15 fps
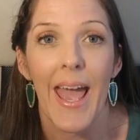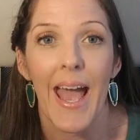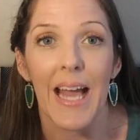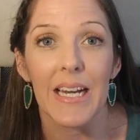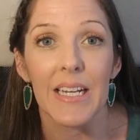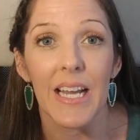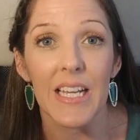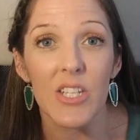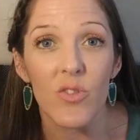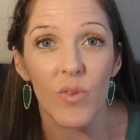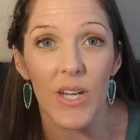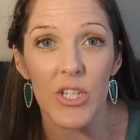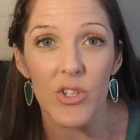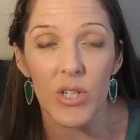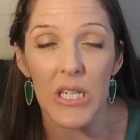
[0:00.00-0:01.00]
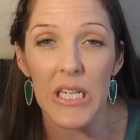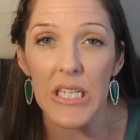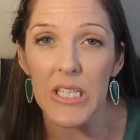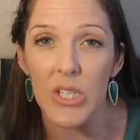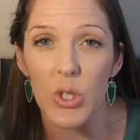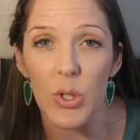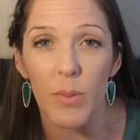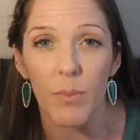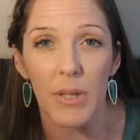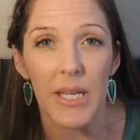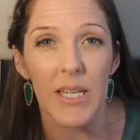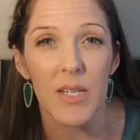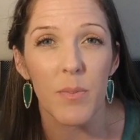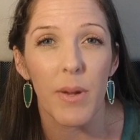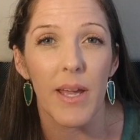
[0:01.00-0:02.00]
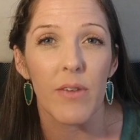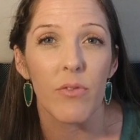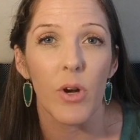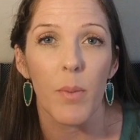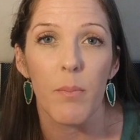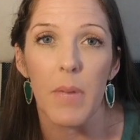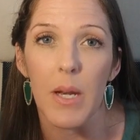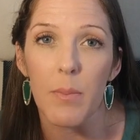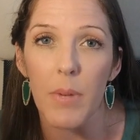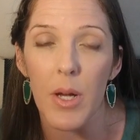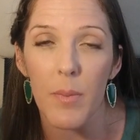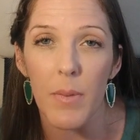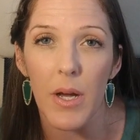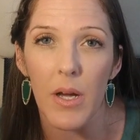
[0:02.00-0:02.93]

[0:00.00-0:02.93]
At a nice restaurant, you can plan to pay for a minimum